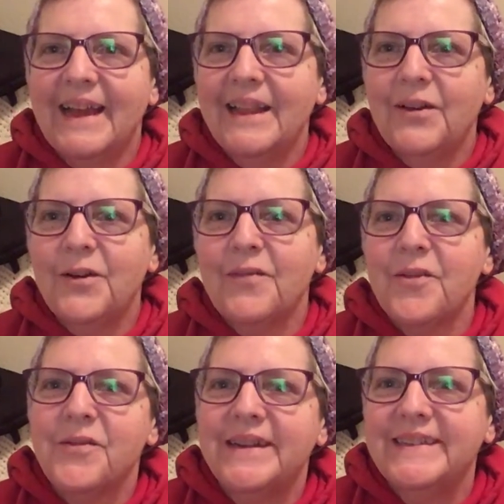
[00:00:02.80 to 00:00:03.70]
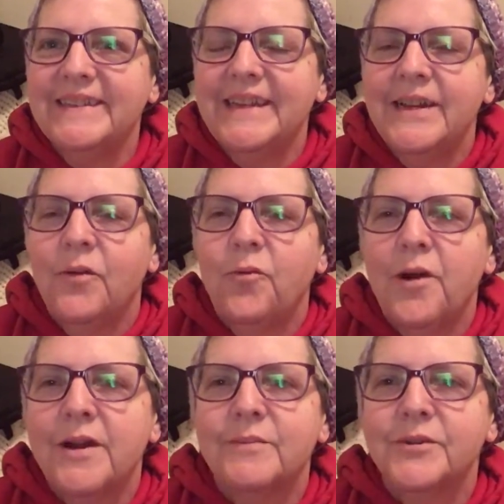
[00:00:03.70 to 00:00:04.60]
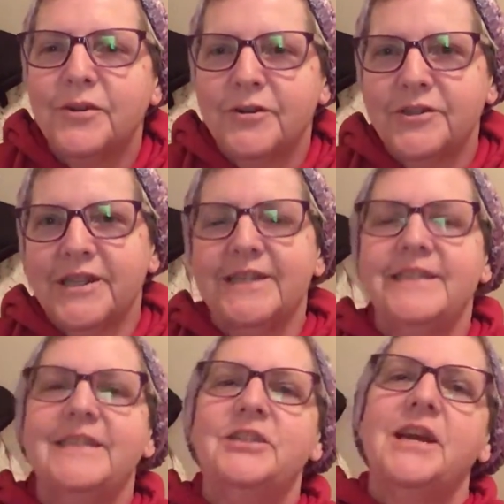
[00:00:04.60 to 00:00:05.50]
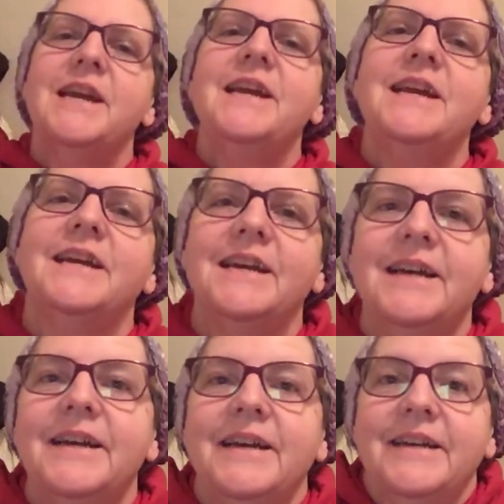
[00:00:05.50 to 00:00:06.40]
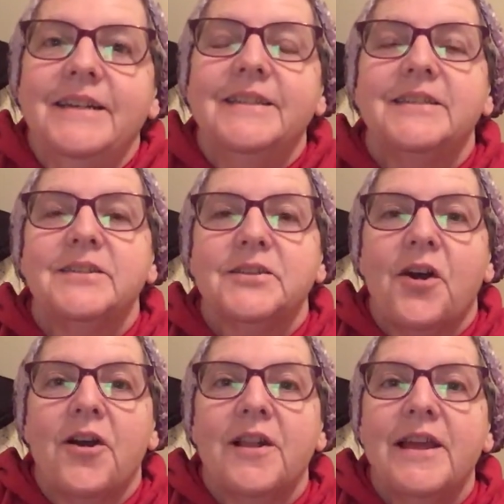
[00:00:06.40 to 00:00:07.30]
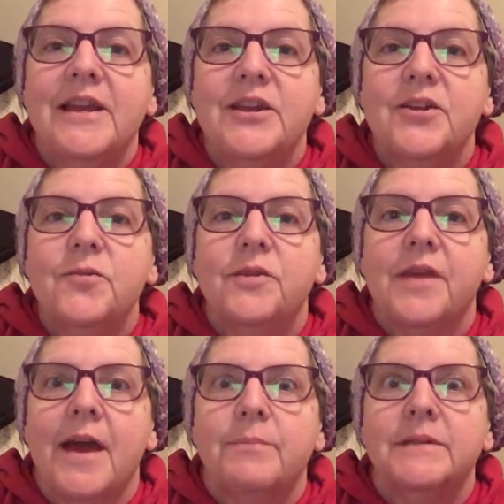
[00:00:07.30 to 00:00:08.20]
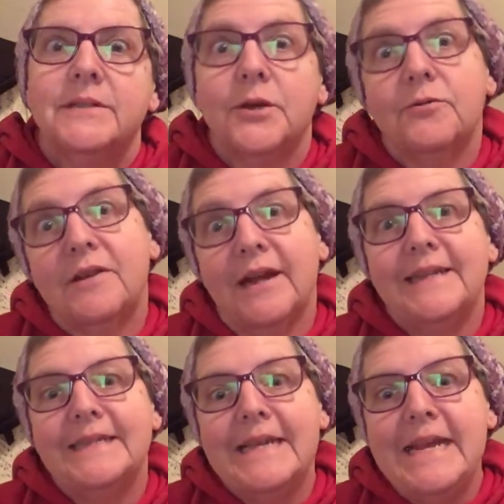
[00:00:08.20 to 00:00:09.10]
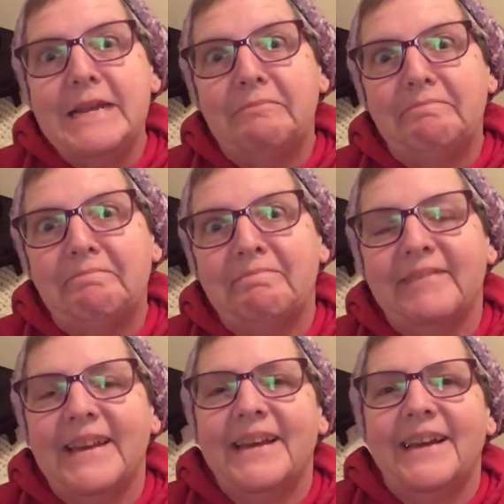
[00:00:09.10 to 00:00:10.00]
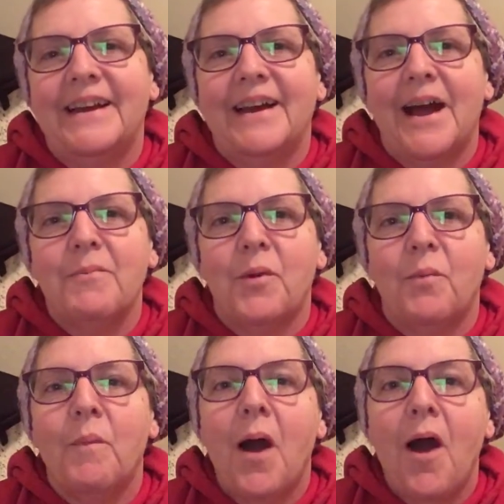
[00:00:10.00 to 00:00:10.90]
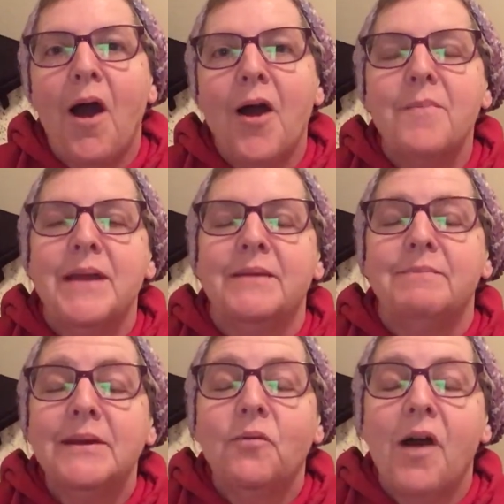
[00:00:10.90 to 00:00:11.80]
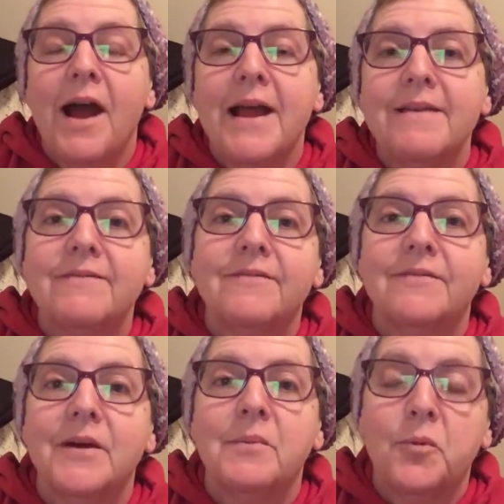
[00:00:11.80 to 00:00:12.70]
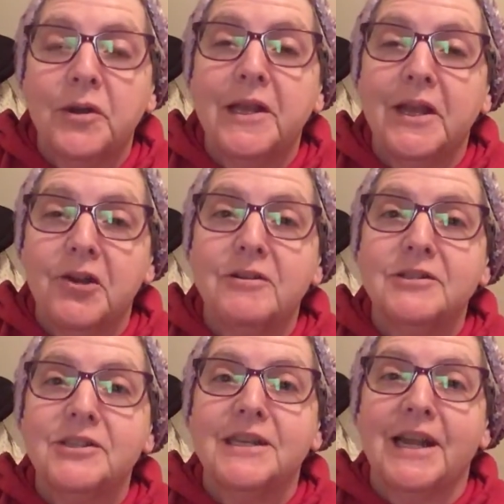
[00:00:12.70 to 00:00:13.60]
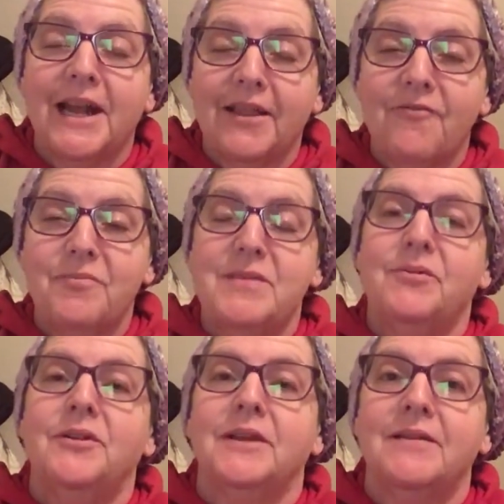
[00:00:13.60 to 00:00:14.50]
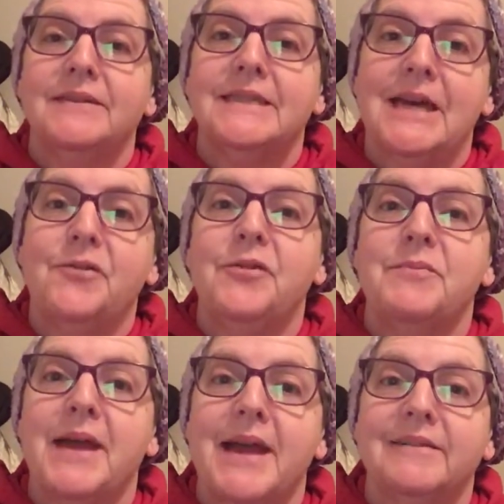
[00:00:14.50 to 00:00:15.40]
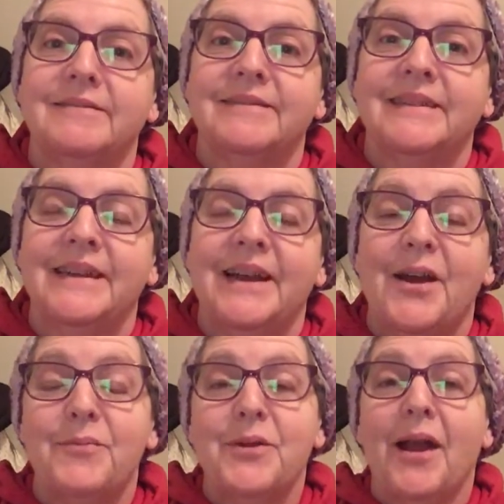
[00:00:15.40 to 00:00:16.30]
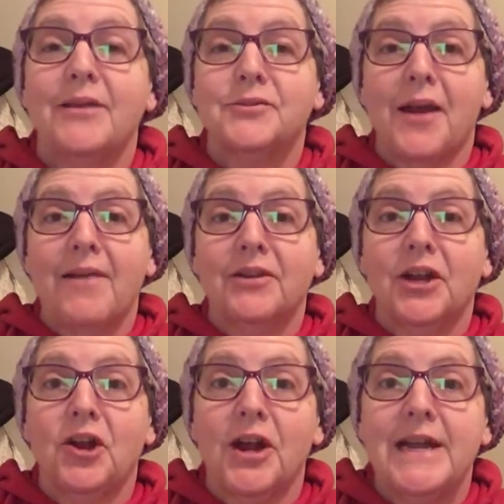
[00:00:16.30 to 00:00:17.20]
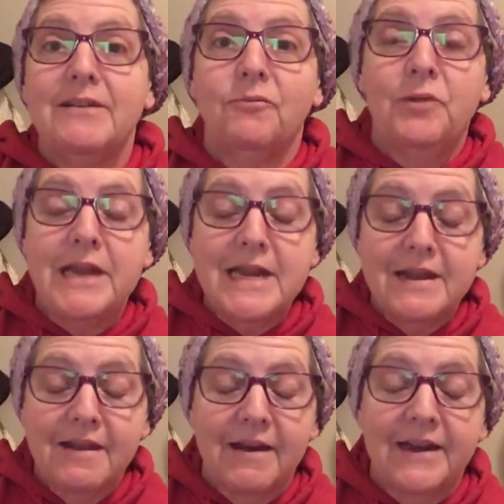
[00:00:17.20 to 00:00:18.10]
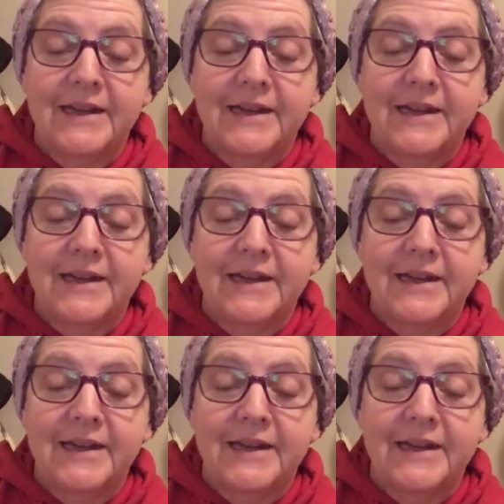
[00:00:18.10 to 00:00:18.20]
Hello everyone, welcome to Crochet CJ. This is Carla here with episode 19. I'm a mom and midwife, a born-again Christian, and I love people enough to tell them that. I hope you guys are having a great week.